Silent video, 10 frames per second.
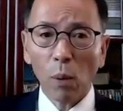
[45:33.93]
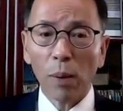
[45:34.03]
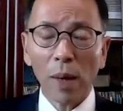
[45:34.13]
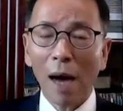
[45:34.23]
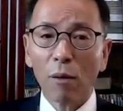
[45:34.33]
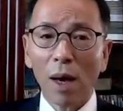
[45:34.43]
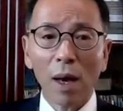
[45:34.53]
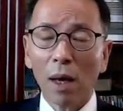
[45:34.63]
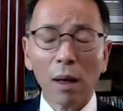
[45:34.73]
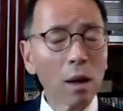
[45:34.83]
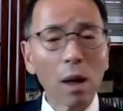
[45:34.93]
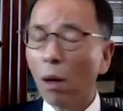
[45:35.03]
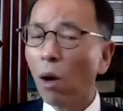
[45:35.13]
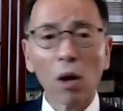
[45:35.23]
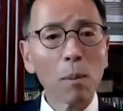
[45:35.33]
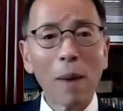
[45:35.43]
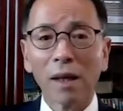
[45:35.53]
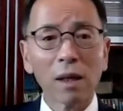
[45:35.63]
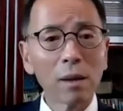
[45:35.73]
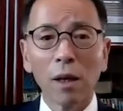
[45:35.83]
Trump will be out there
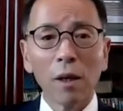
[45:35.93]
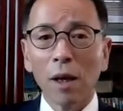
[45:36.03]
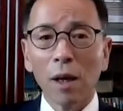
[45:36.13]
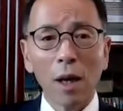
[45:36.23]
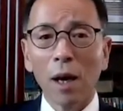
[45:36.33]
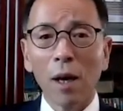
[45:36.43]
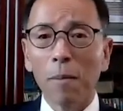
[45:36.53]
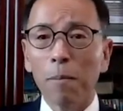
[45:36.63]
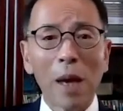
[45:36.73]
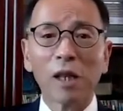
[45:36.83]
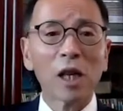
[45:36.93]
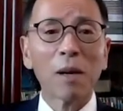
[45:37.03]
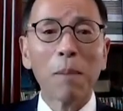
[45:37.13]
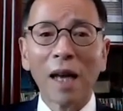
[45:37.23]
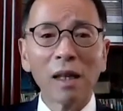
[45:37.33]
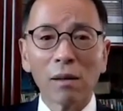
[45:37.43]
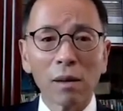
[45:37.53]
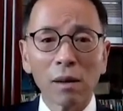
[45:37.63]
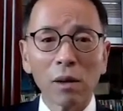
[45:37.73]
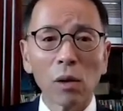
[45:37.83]
calling Biden Beijing Biden.